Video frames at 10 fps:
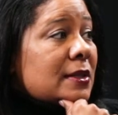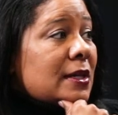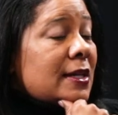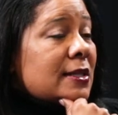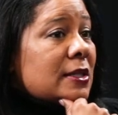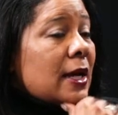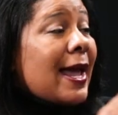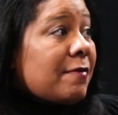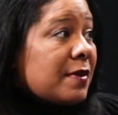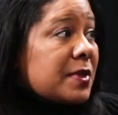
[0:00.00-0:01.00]
and
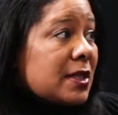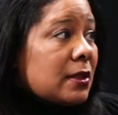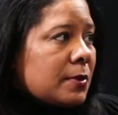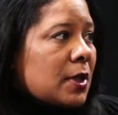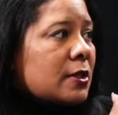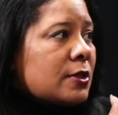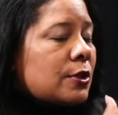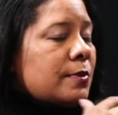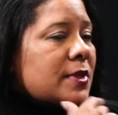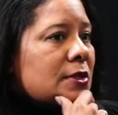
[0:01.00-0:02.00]
half-empty lip gloss tubes.